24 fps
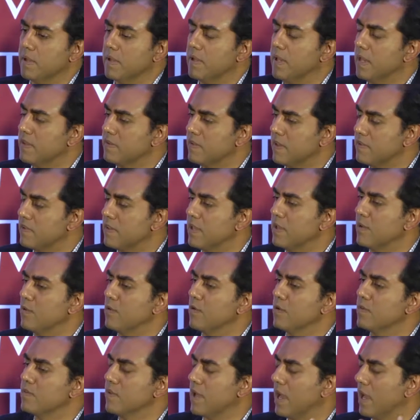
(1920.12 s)
let's say,
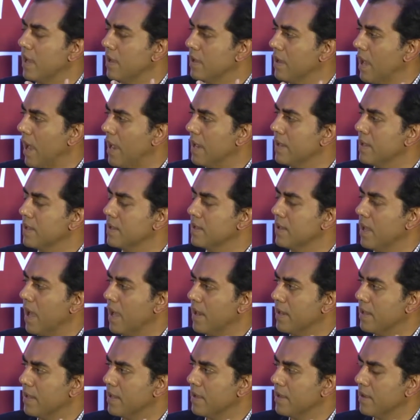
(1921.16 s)
CEOs adding
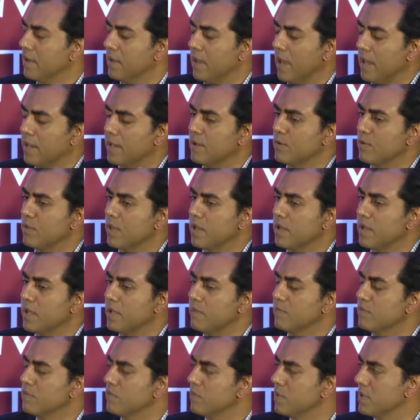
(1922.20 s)
to their
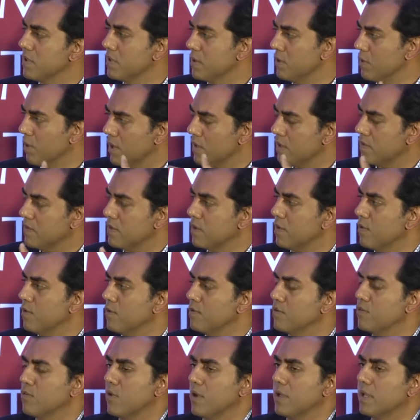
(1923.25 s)
teams with, other
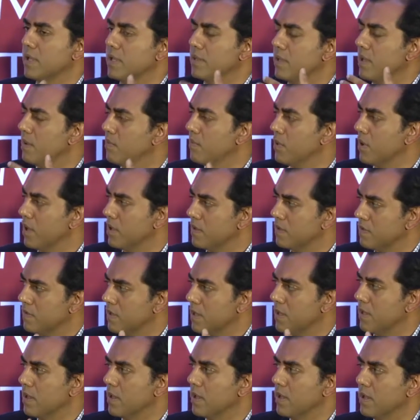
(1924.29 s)
CEOs joining them or other
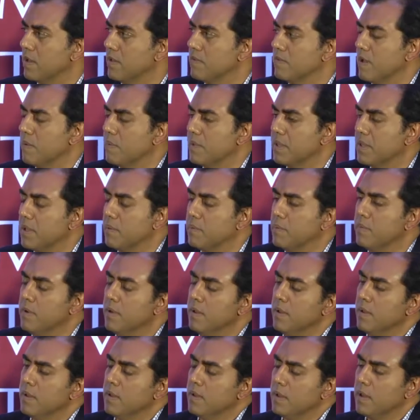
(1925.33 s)
senior leaders coming
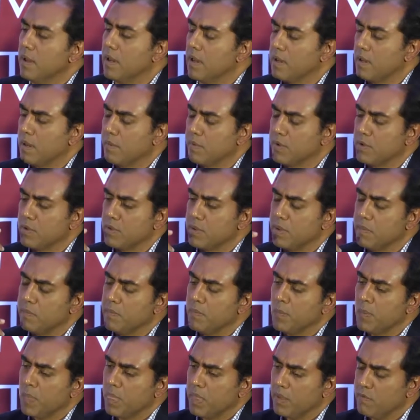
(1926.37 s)
to them.
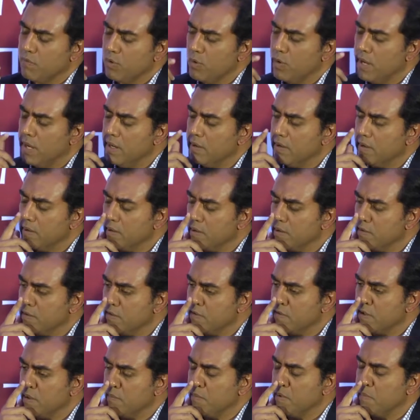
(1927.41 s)
If you look at,
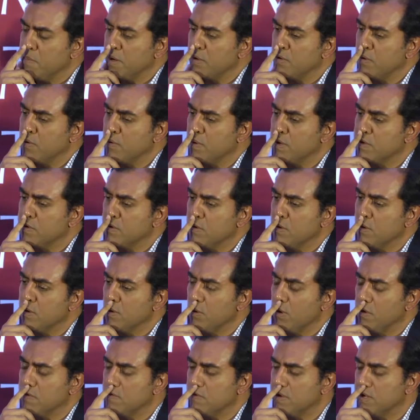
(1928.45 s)
just coming back to your question on
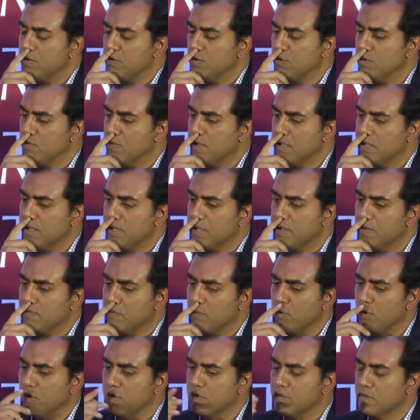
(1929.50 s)
loss ratios, I think,
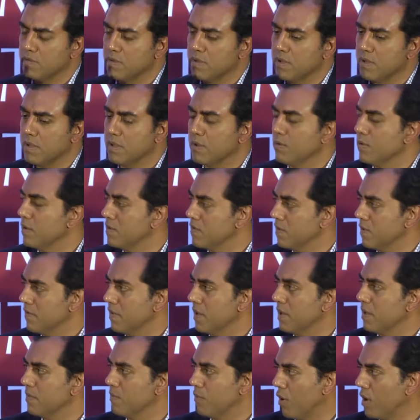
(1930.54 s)
of course, it's a
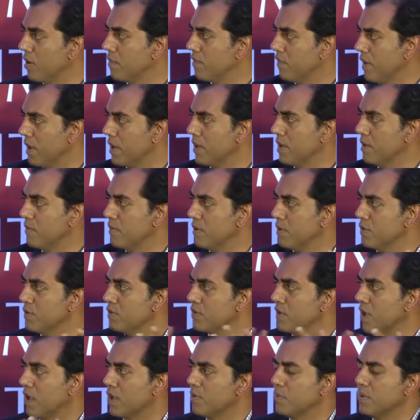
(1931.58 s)
very broad funnel when you
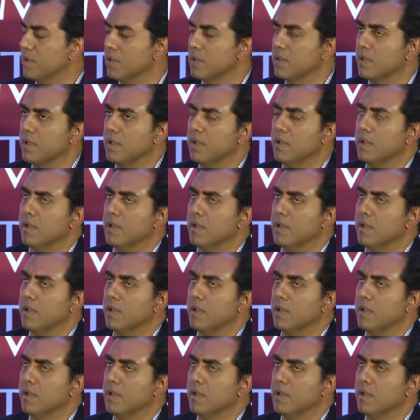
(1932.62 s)
start with.